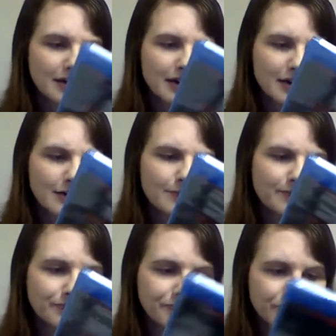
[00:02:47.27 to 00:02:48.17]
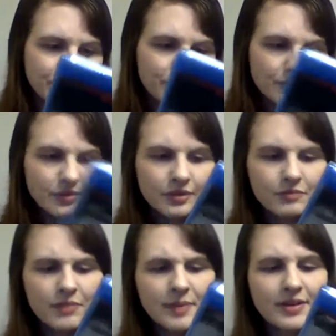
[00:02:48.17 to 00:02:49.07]
um,
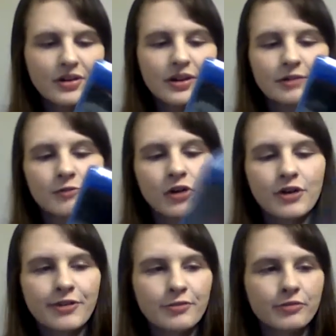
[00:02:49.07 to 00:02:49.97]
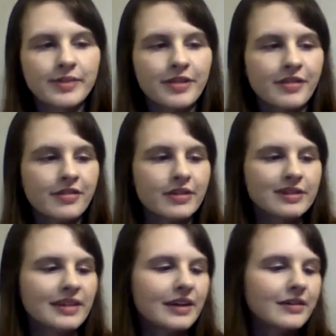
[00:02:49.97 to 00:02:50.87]
maybe not unwatchable, but just
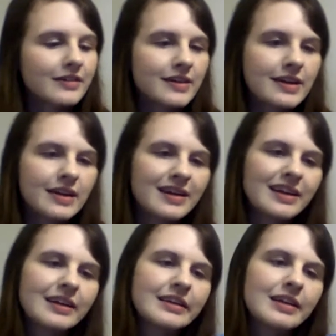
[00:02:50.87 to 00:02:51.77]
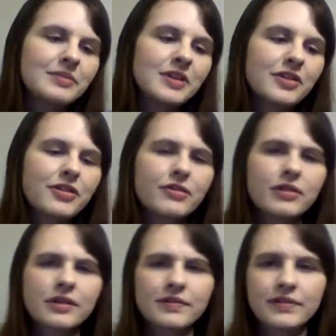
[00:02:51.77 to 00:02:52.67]
not that great. And I'm not
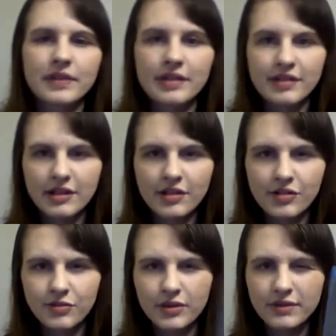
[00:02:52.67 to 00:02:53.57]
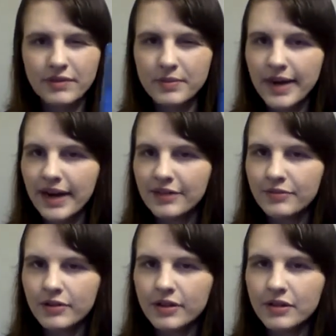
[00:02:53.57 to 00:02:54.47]
sure if this is one of the
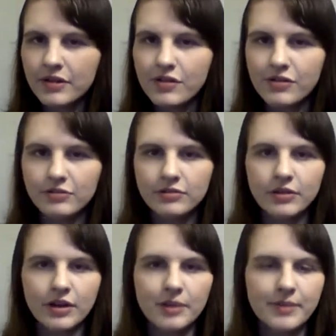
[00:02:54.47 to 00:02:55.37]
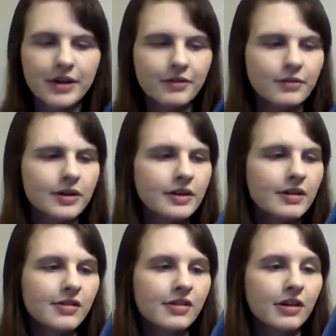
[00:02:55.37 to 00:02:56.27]
bad ones or a better
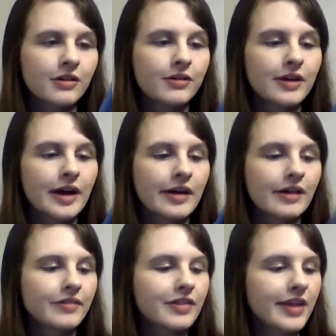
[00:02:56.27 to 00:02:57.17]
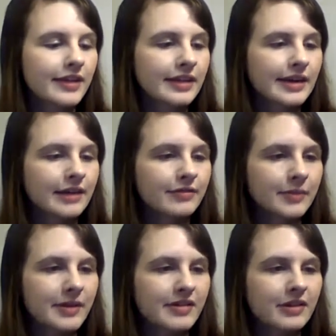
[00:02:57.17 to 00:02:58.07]
one, so I'll have to check that out for
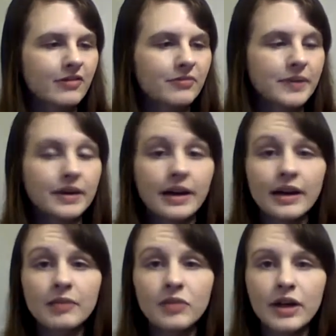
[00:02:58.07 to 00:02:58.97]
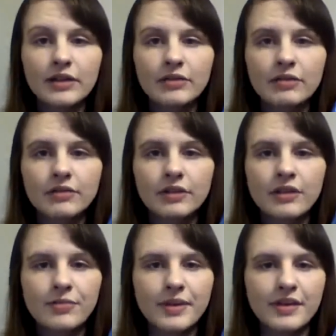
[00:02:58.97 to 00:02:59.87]
myself. But I am glad to own
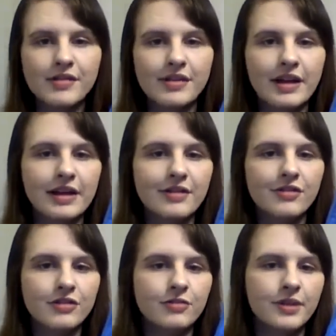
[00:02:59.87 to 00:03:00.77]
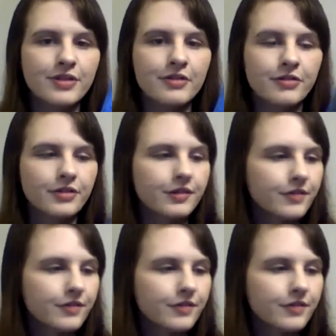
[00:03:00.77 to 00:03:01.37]
this because it adds to my Children